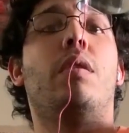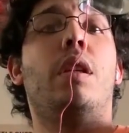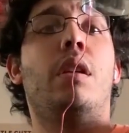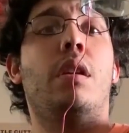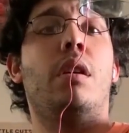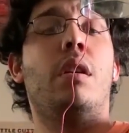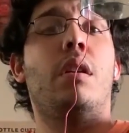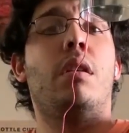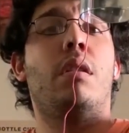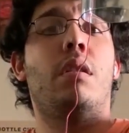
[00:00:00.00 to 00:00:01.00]
we
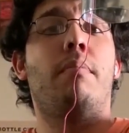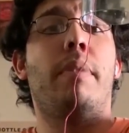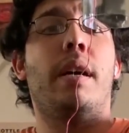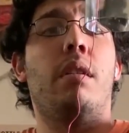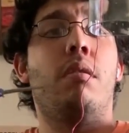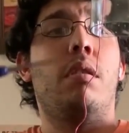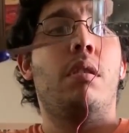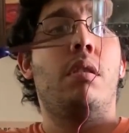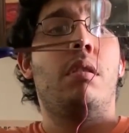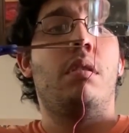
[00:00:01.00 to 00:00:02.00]
need about
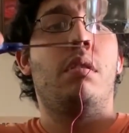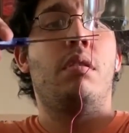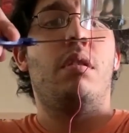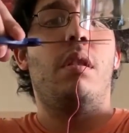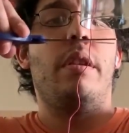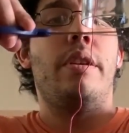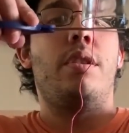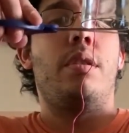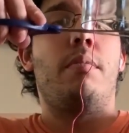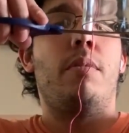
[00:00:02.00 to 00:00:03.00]
this